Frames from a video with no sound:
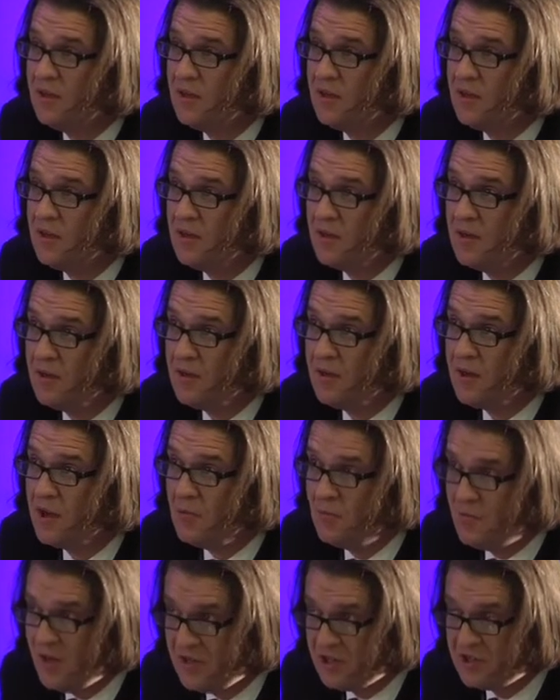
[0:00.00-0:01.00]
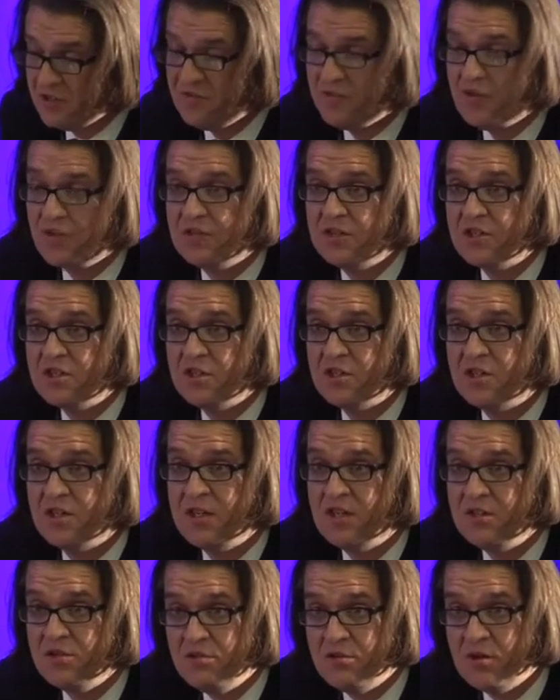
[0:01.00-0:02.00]
uh, a Belgian foundation
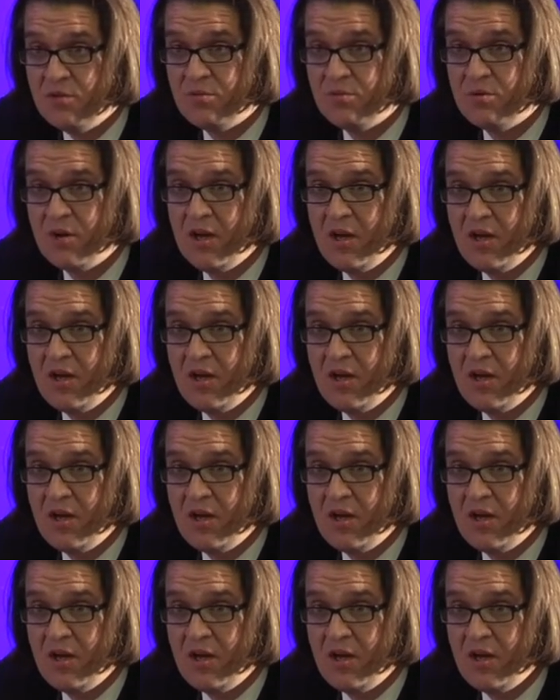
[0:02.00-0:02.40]
in Europe,